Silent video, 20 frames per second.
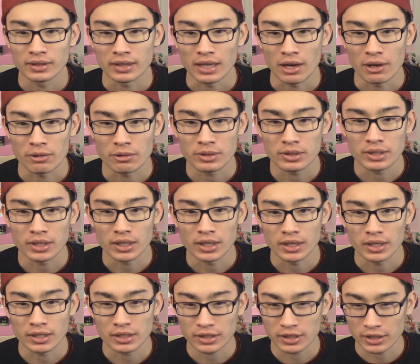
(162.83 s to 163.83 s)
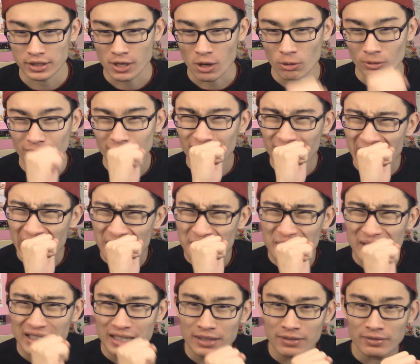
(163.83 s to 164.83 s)
That was Ciola, I
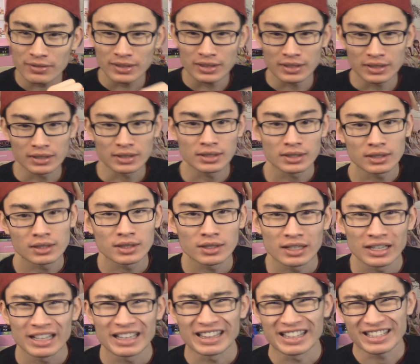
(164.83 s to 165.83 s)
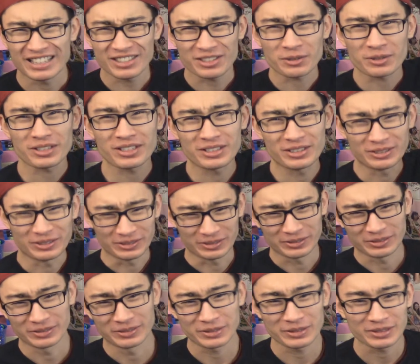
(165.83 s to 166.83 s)
believe. This is so cute.
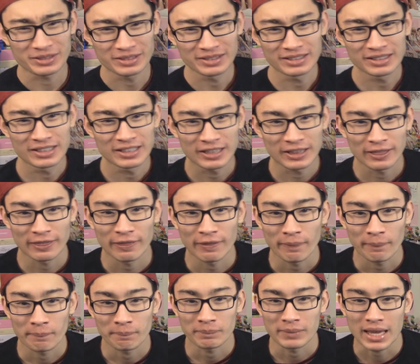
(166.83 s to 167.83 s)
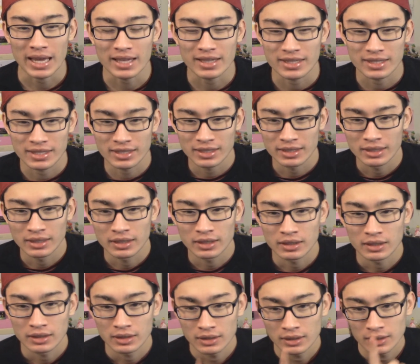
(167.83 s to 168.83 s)
That's
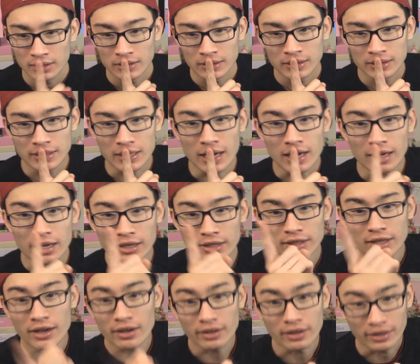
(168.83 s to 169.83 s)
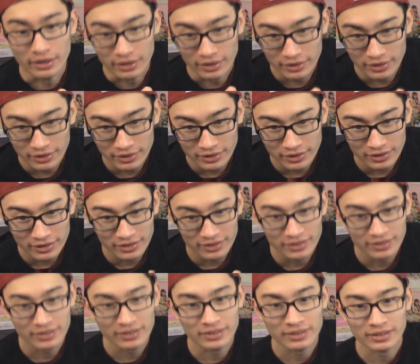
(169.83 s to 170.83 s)
Da Young.
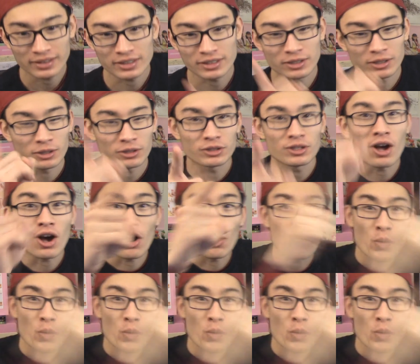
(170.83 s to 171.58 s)
Cause there's Da